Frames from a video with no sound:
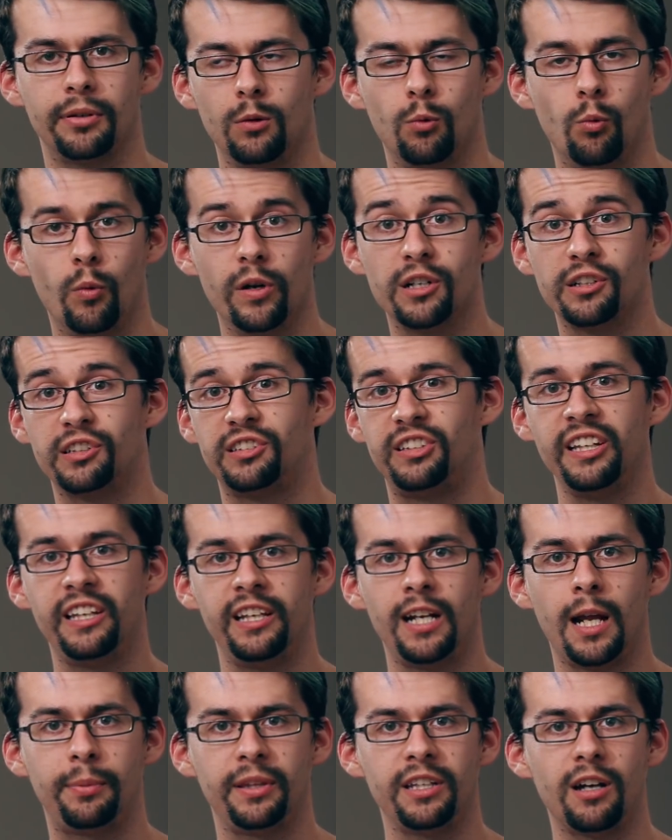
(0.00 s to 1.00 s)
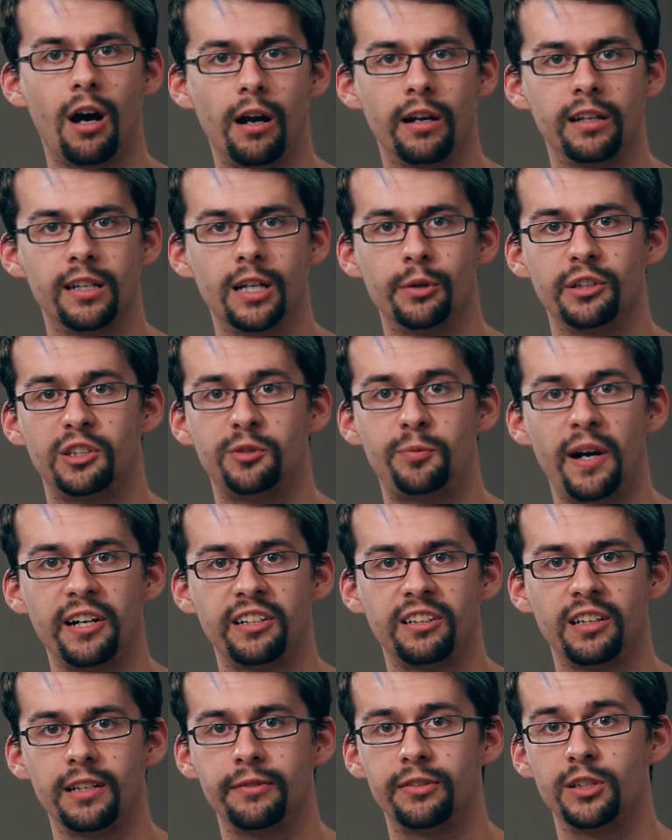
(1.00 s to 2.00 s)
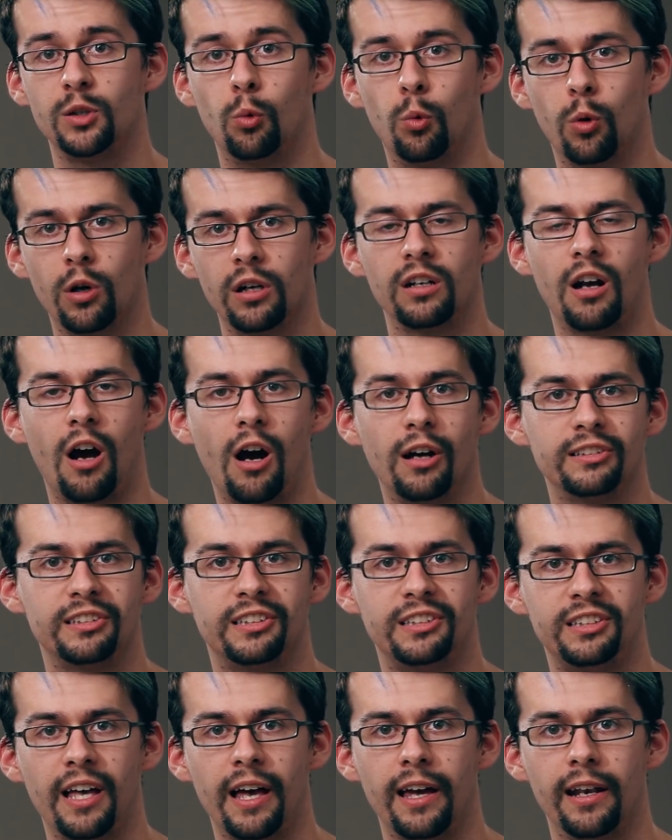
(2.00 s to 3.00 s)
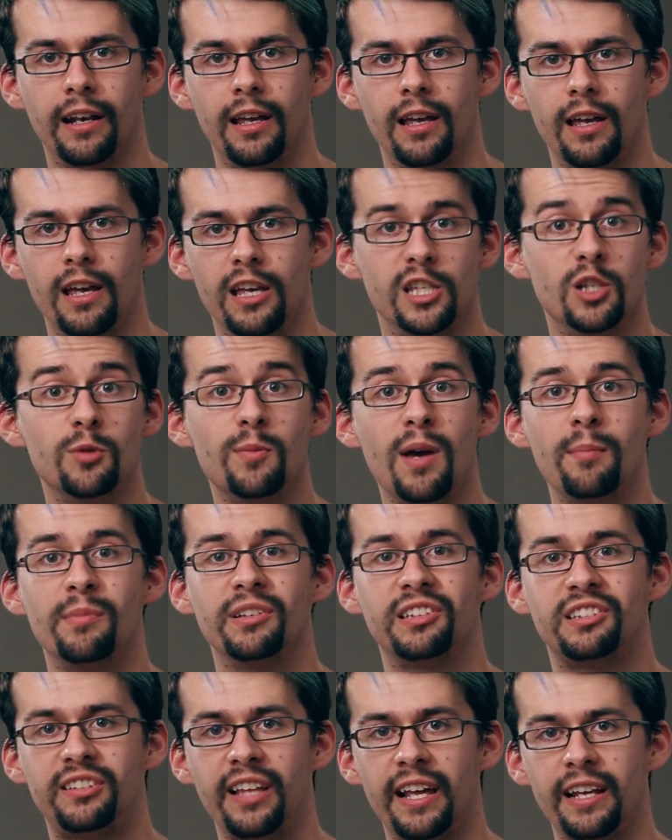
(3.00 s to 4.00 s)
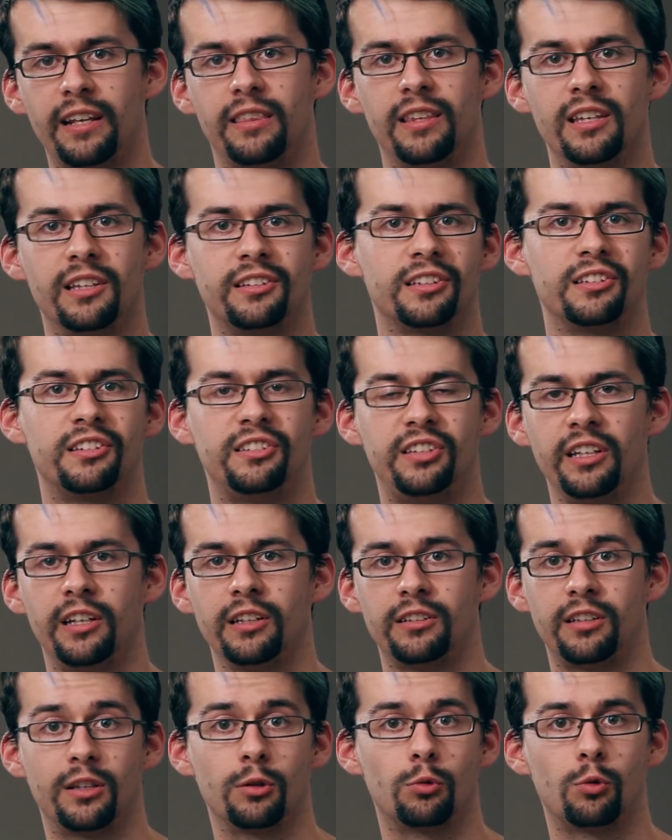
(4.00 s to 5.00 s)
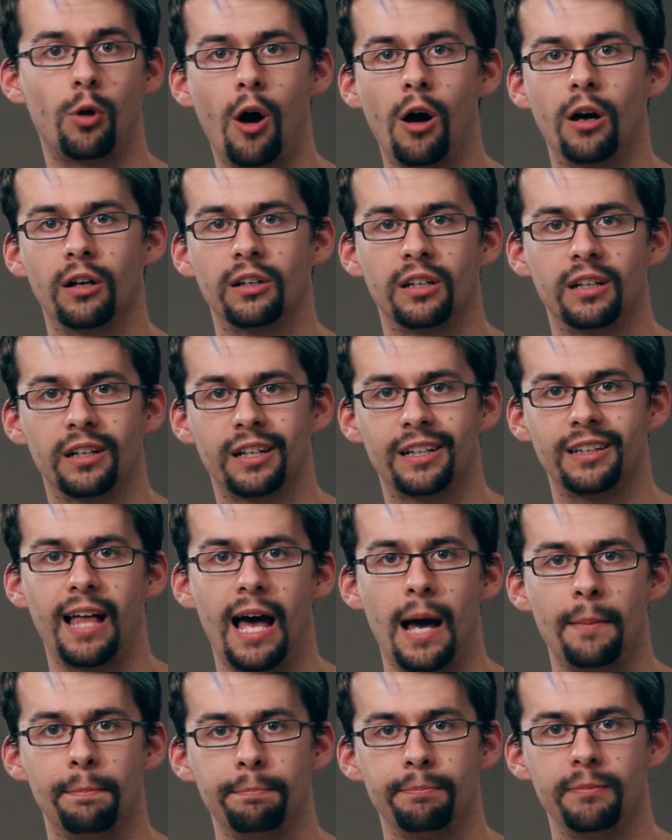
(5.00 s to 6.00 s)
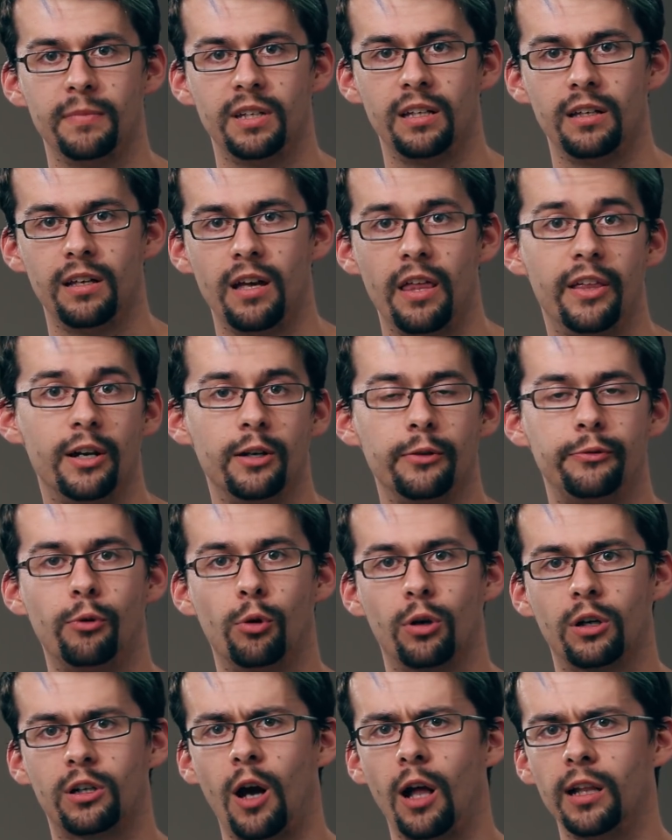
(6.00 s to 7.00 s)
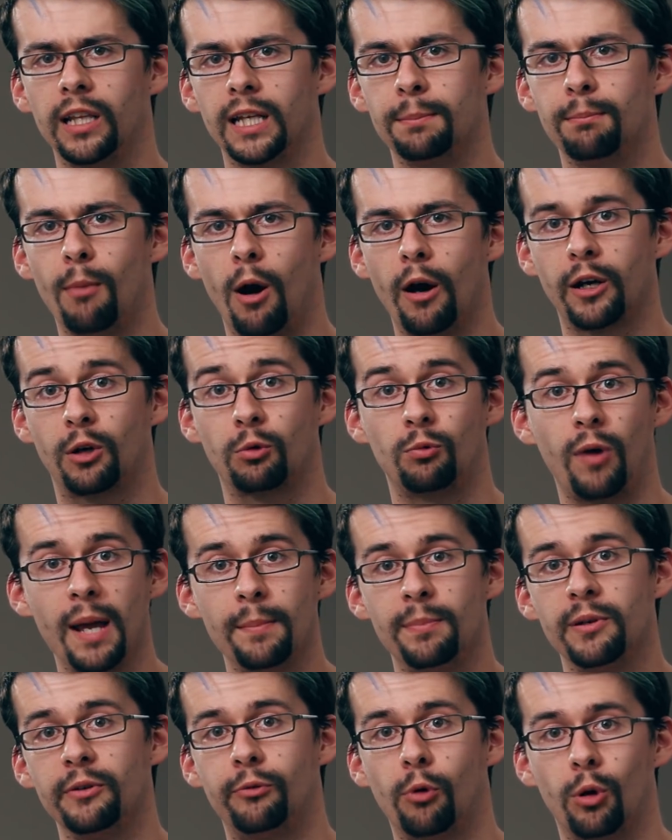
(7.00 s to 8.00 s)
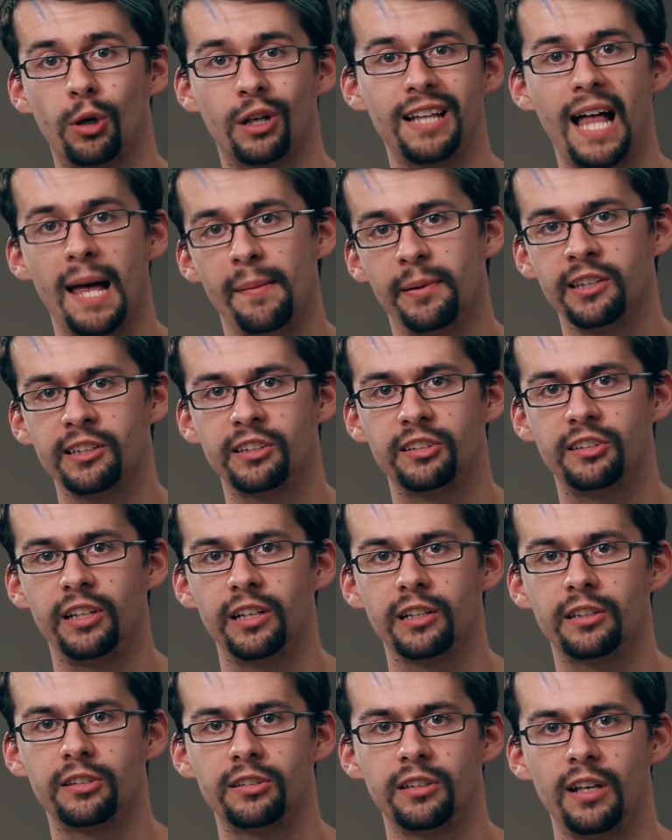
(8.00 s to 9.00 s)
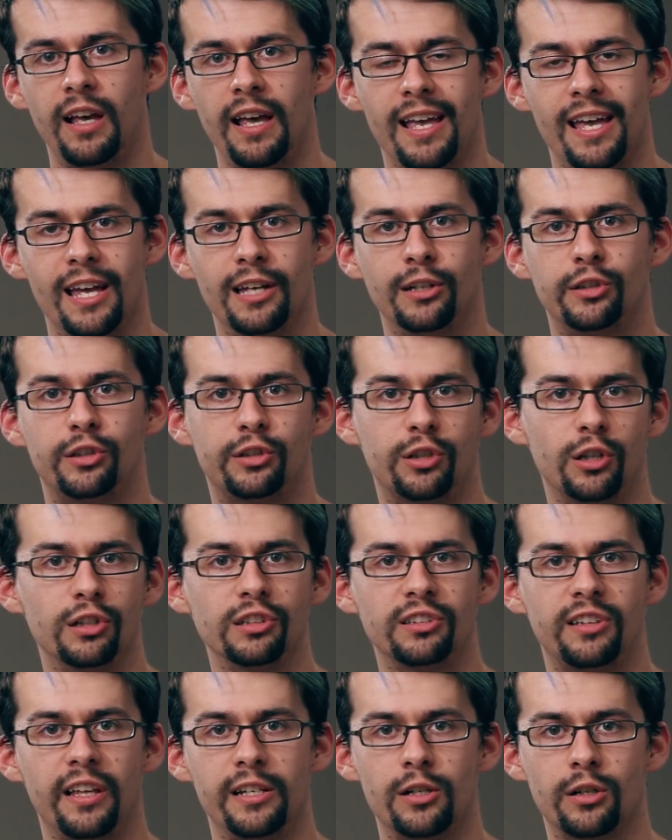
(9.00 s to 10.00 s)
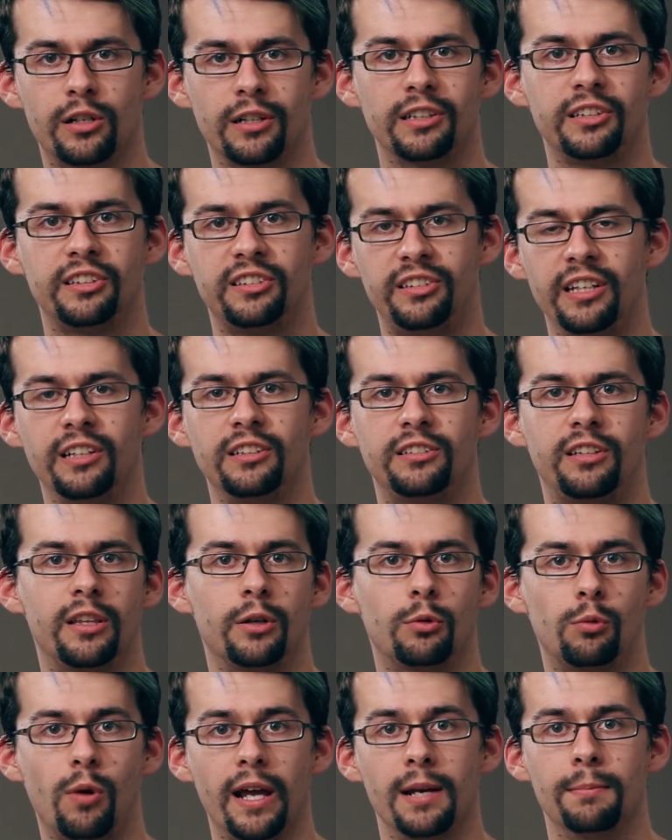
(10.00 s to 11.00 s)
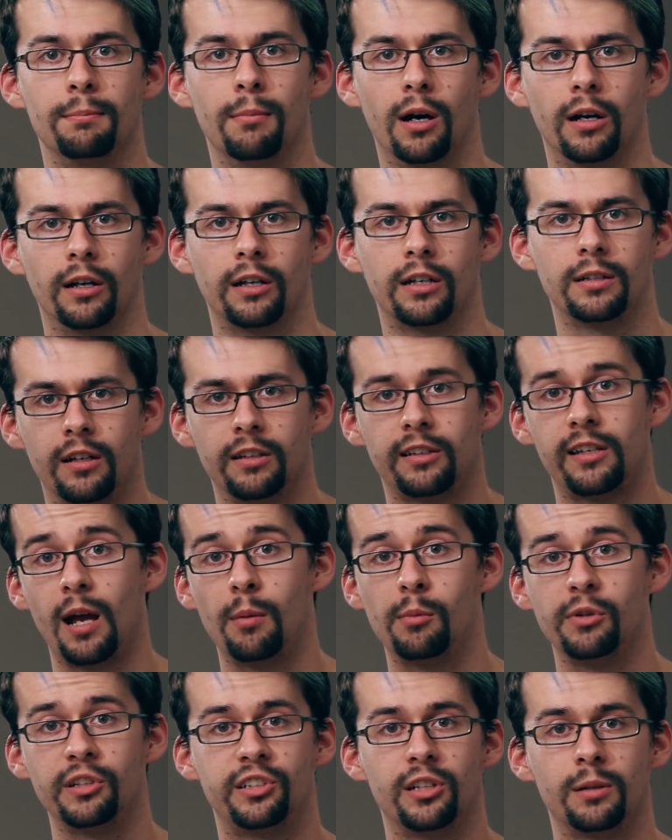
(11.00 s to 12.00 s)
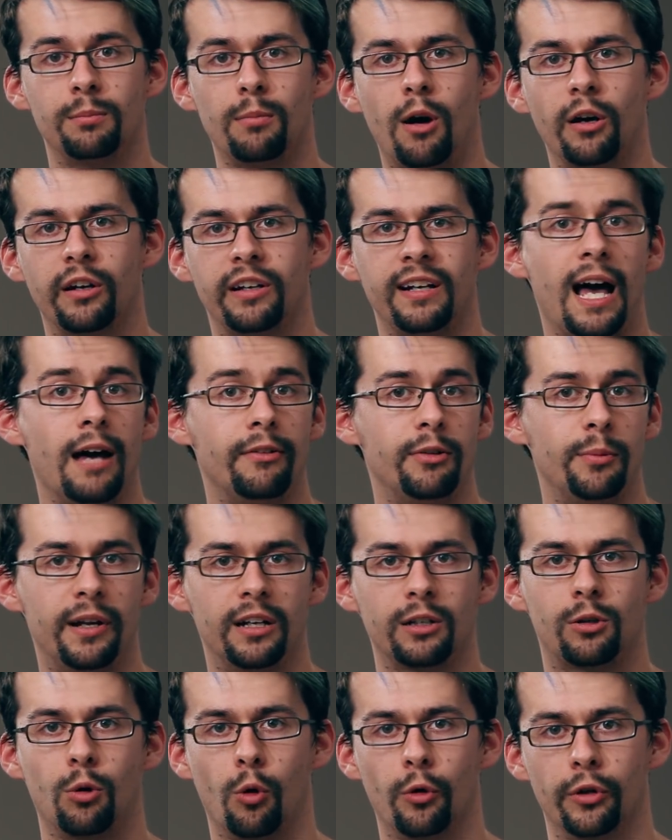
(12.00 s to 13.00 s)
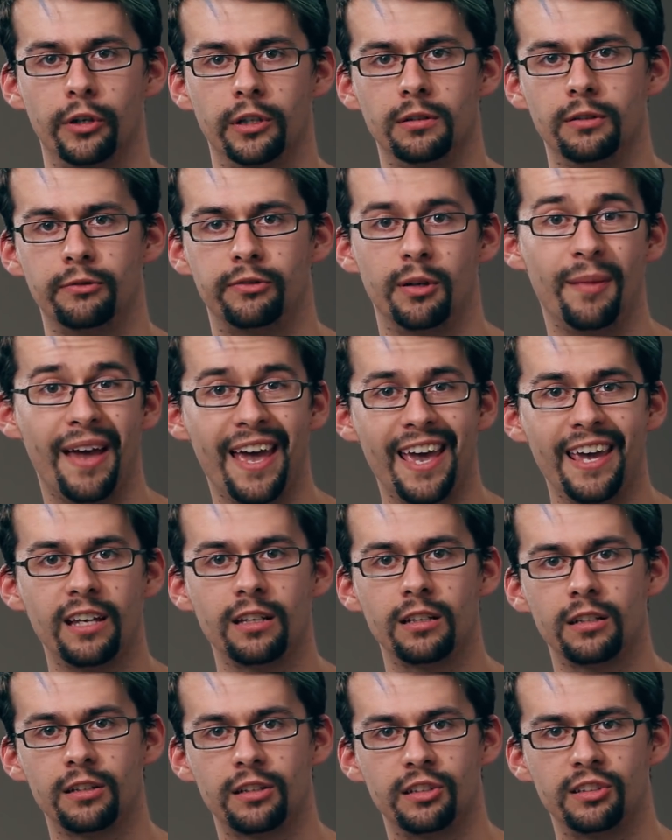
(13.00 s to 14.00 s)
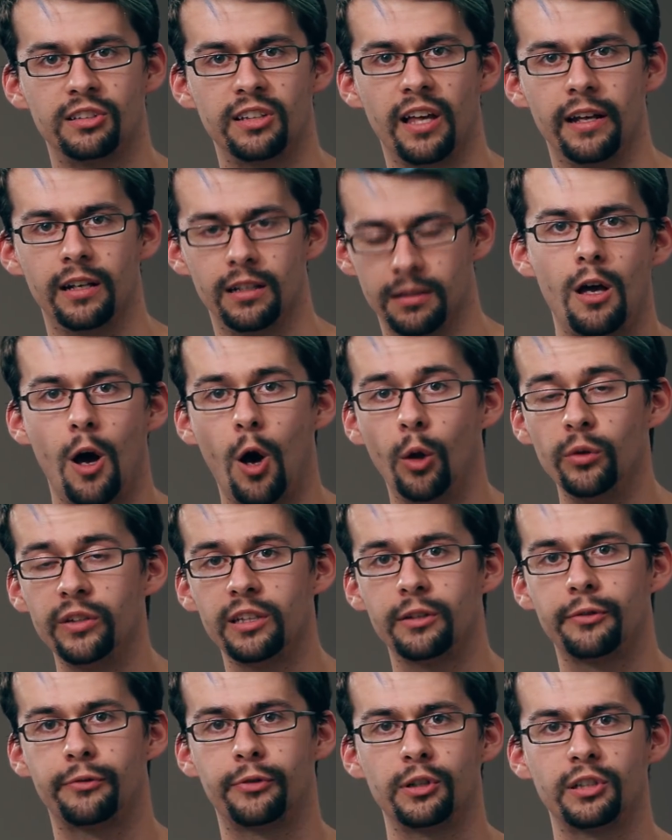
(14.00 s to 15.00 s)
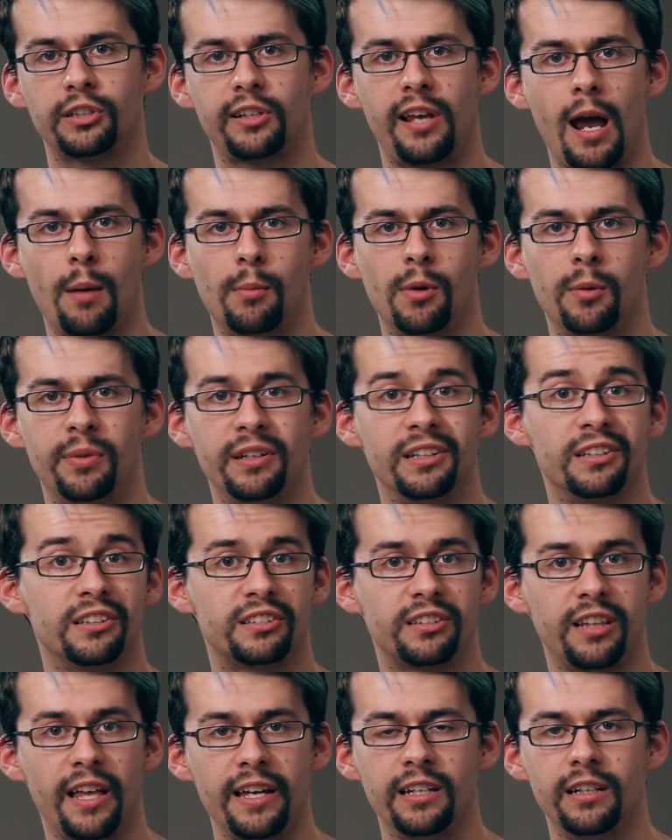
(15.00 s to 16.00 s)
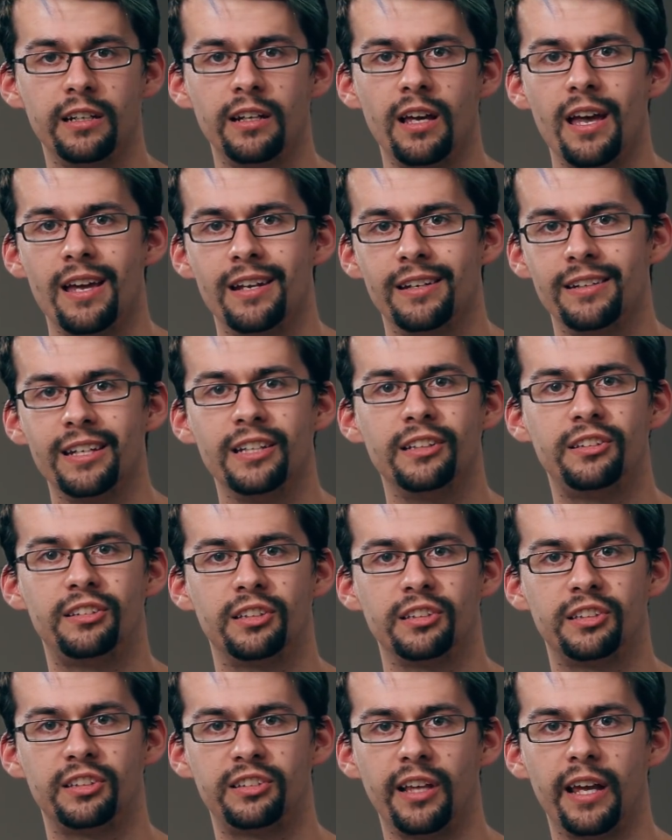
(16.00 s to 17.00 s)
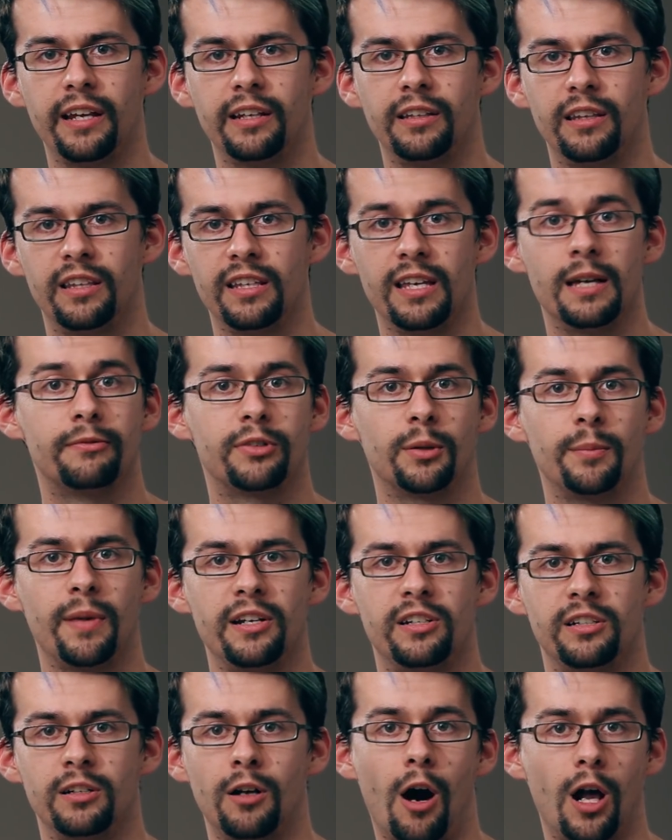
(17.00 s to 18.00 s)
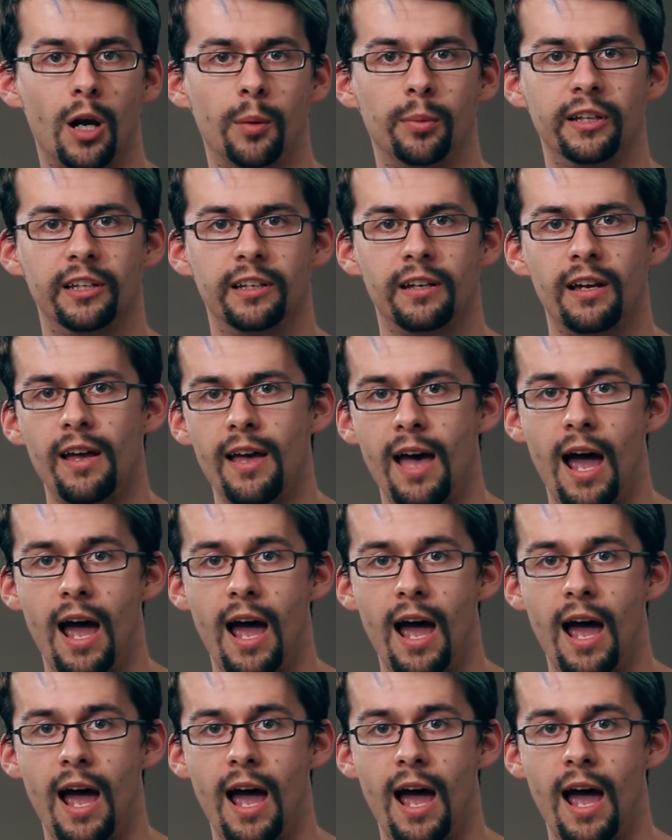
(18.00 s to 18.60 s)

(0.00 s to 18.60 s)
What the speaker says: When you're syncing up the audio, especially if you weren't on set, you may mistake these and sync it to the wrong clap. Therefore, calling mark right before clapping the sticks ensures that you're going to sync to the right mark. Cameras should mark in alphabetical order, from A to Z. Only the first camera being slated needs to state the information audibly.